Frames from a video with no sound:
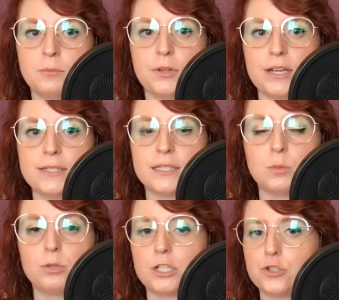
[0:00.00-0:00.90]
place at the
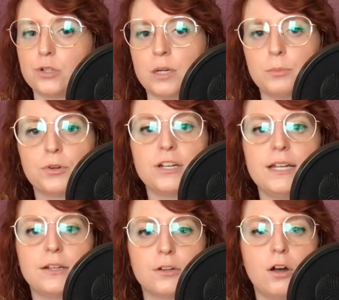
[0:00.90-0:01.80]
British Grand
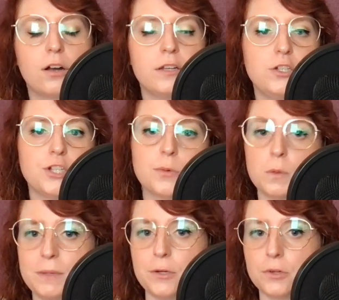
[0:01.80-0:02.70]
Prix in a car he shared
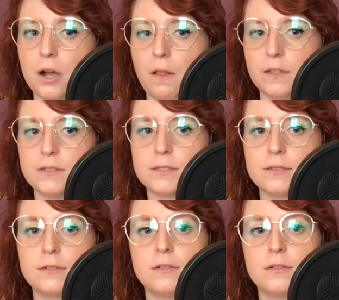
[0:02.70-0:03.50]
with Peter Collins.